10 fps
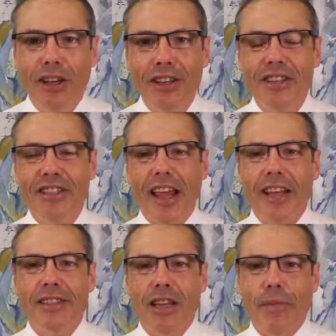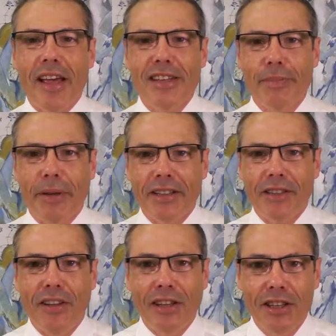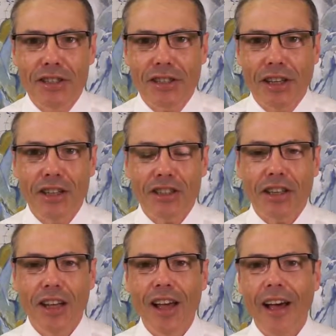understand some aspects of the legislation.